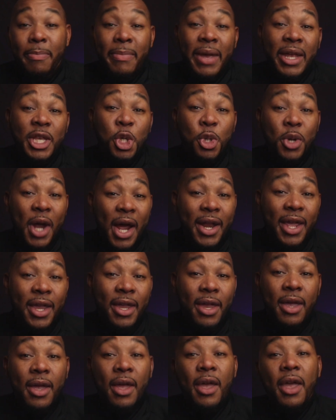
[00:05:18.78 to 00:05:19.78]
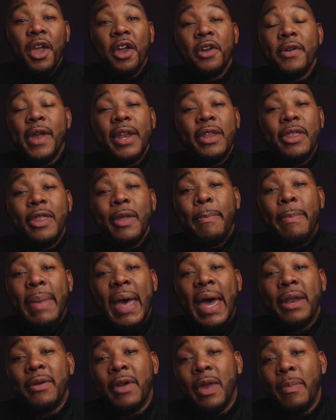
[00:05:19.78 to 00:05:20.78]
Medtronic, created the
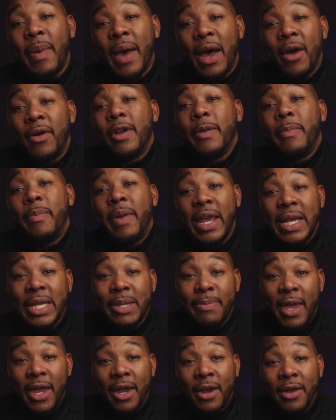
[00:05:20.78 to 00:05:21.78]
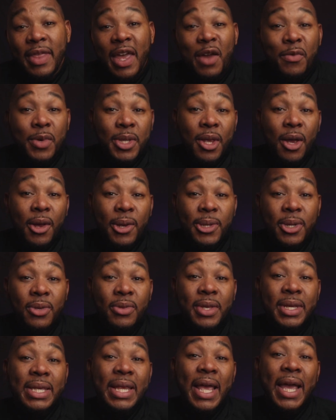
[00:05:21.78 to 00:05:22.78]
battery-powered pacemaker that was also
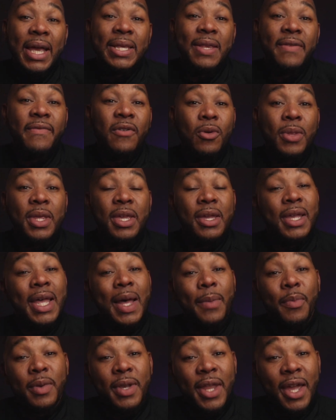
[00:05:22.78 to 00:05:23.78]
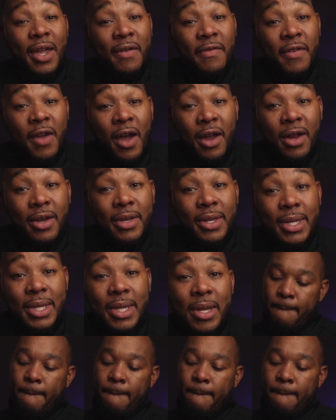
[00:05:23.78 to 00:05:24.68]
the size of only a couple deck of cards.